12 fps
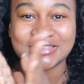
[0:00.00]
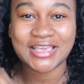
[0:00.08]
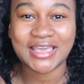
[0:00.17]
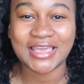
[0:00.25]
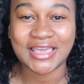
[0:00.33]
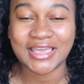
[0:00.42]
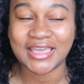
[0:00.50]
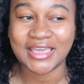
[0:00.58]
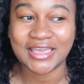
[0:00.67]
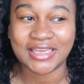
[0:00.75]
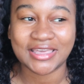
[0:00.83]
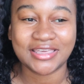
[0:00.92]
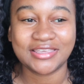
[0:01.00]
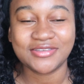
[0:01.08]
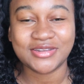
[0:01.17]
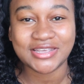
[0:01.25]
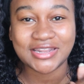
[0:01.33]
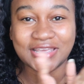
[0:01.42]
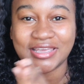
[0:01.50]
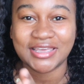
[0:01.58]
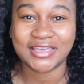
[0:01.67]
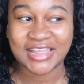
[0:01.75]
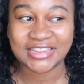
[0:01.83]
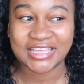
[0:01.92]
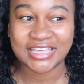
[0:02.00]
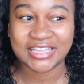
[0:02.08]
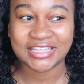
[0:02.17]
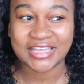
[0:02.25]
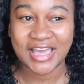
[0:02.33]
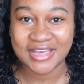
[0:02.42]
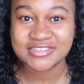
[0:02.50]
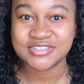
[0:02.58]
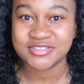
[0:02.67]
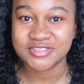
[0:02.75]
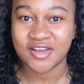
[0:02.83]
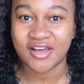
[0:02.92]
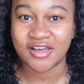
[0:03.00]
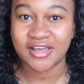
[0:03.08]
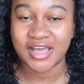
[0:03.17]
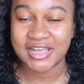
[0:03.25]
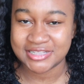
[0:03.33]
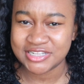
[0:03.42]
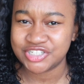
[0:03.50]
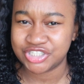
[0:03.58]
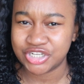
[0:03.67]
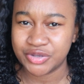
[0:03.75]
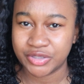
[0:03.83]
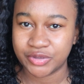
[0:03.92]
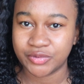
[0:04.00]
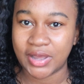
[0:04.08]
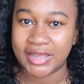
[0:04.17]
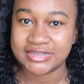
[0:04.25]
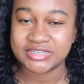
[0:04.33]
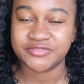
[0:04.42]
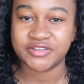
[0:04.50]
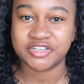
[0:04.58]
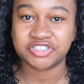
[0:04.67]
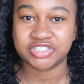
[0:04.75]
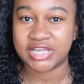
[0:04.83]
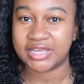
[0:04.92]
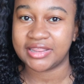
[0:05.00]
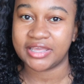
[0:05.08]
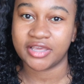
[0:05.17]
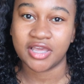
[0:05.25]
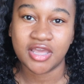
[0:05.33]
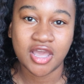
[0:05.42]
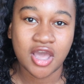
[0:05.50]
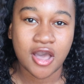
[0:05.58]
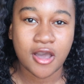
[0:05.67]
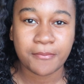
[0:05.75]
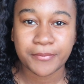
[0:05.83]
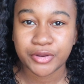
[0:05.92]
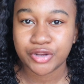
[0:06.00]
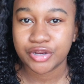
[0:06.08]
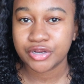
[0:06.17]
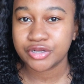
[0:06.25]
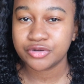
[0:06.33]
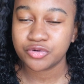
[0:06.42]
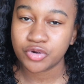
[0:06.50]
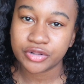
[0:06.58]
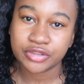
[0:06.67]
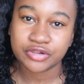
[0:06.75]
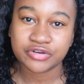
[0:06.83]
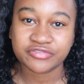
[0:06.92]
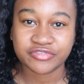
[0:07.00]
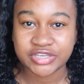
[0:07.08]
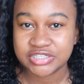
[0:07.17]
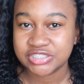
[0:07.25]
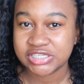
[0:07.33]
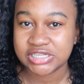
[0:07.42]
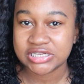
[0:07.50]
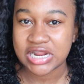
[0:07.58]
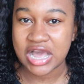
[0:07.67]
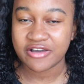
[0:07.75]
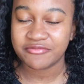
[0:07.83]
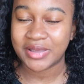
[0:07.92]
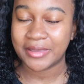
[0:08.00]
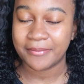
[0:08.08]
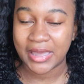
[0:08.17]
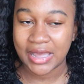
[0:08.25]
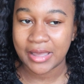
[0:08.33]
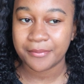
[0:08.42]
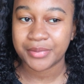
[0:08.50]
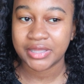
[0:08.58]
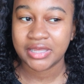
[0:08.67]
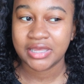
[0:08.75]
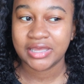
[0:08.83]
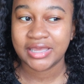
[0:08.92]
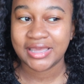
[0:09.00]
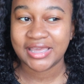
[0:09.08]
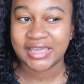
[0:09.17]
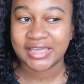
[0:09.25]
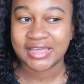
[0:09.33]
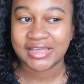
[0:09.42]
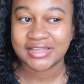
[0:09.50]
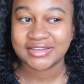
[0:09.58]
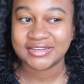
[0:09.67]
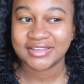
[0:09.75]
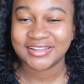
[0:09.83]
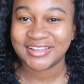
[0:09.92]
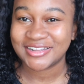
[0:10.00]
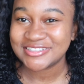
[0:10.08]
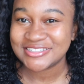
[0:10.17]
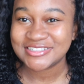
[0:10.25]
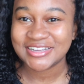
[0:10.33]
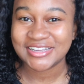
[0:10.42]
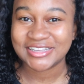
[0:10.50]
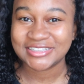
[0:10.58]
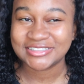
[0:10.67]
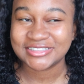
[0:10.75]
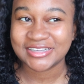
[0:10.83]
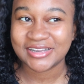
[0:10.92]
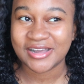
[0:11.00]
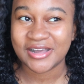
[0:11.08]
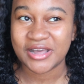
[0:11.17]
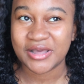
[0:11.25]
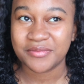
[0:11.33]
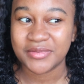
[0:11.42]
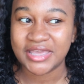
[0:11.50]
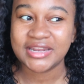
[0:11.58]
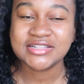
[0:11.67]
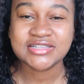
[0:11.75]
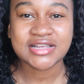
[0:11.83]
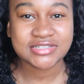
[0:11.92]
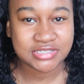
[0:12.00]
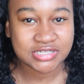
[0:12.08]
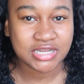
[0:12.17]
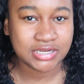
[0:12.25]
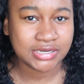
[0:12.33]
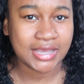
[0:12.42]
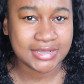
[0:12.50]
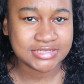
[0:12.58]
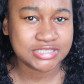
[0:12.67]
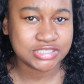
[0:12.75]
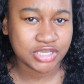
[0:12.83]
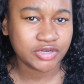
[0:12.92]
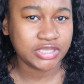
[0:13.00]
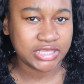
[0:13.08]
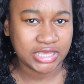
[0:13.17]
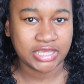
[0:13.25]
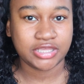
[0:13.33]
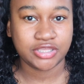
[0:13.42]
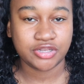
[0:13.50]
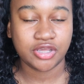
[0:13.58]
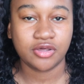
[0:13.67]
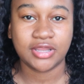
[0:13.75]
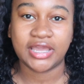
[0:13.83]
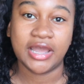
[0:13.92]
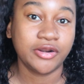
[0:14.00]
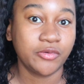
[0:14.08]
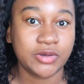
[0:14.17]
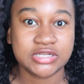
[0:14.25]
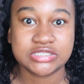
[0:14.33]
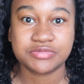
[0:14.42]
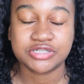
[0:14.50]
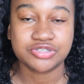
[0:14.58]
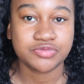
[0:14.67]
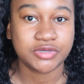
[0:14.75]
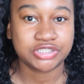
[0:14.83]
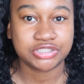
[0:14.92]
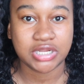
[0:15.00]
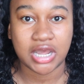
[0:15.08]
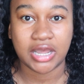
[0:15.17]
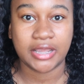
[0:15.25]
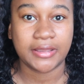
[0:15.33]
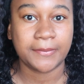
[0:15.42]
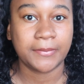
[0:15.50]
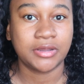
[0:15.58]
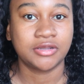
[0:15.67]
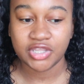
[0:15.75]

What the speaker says: yay, you did it. I think, as you saw, I did show you, I did finish that like upper northern region of my map. and that's done. And it's as done as it's gonna get, you know. Like, I don't want to spend too much time